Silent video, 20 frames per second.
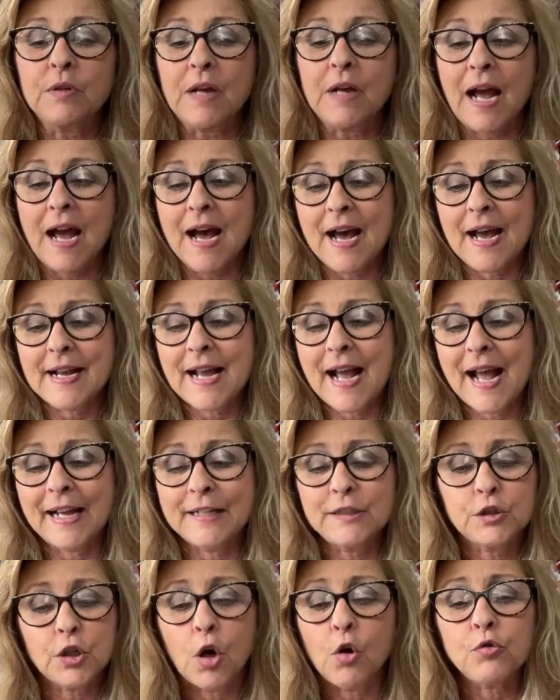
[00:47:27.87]
guy, I
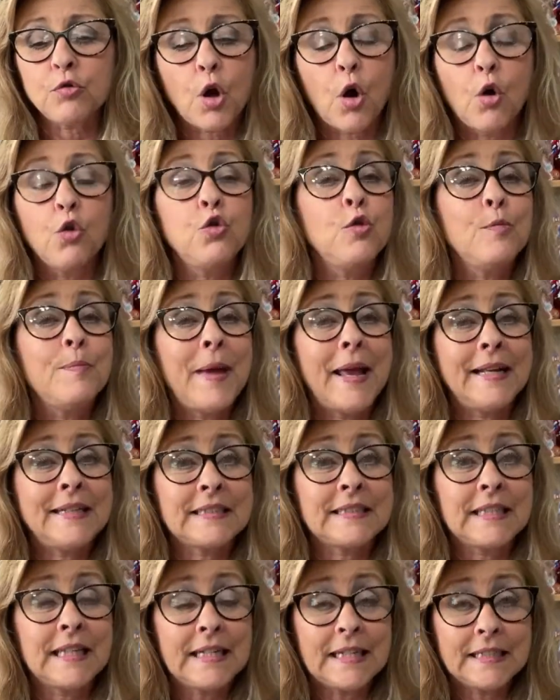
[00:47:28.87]
don't know who
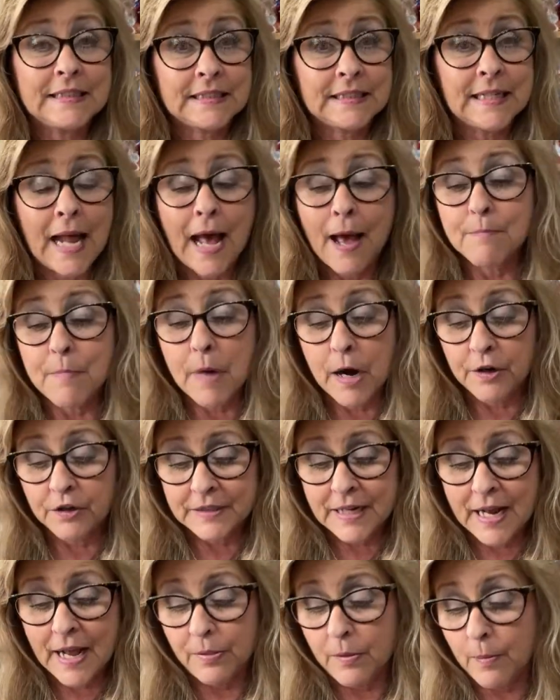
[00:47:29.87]
makes it. It's not marked
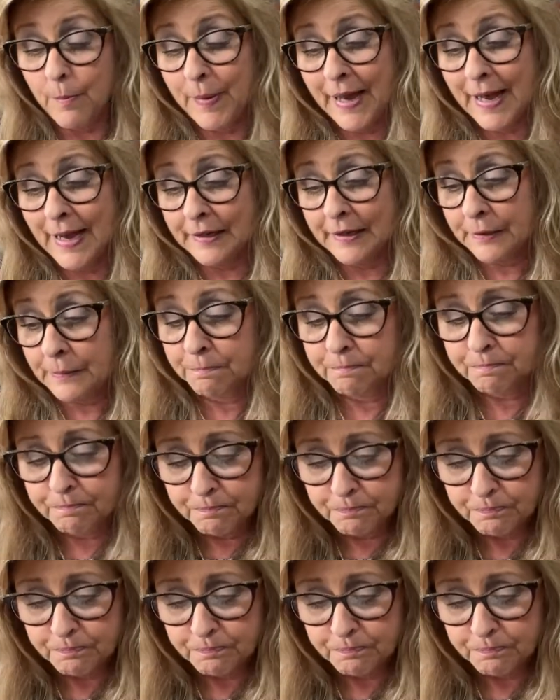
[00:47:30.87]
on the bottom.